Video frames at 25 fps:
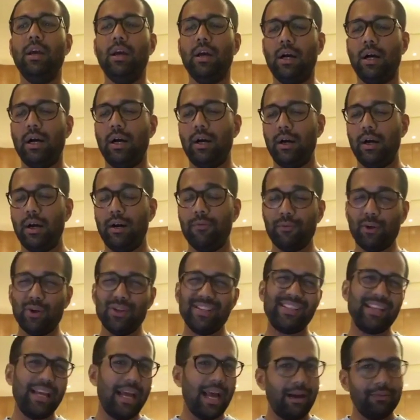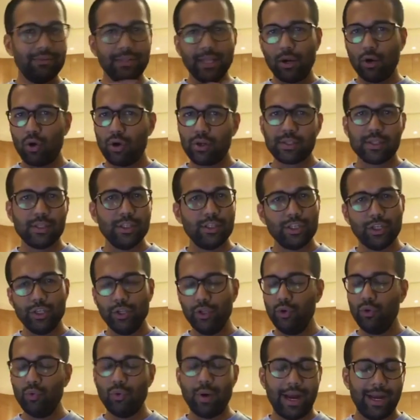Of course, they have their Oxygen
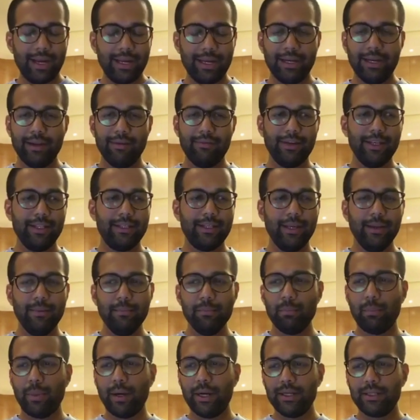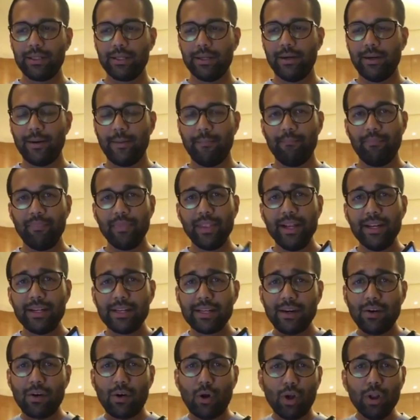UI and everything, but it
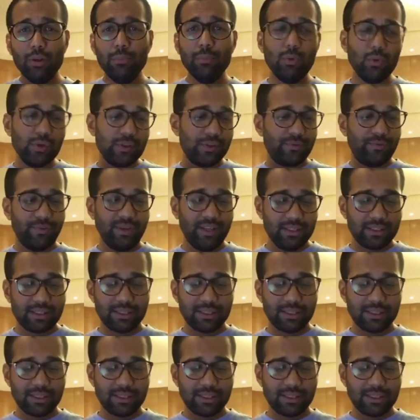almost feels